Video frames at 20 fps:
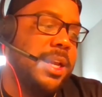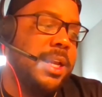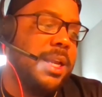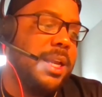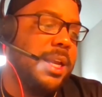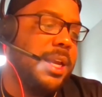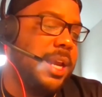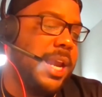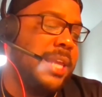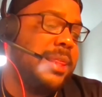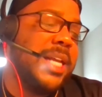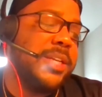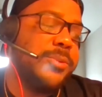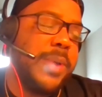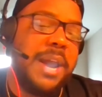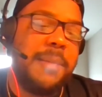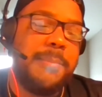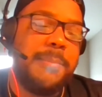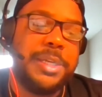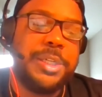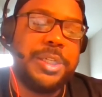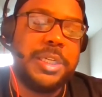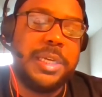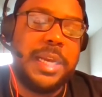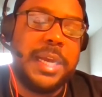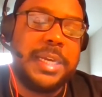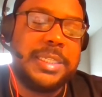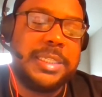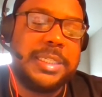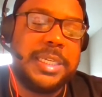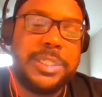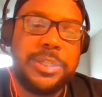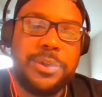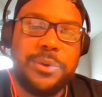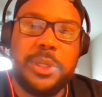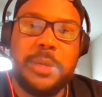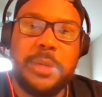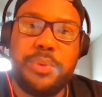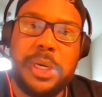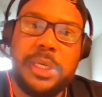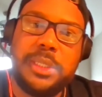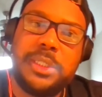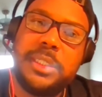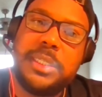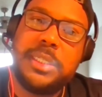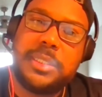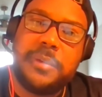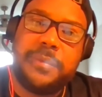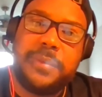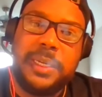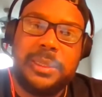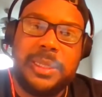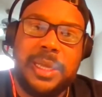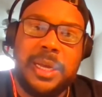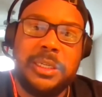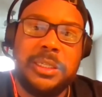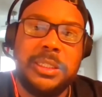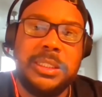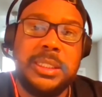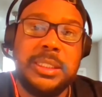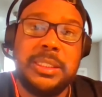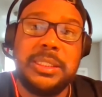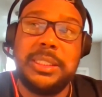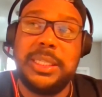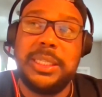and that's why I mentioned like seasonal depression and stuff like that, because it's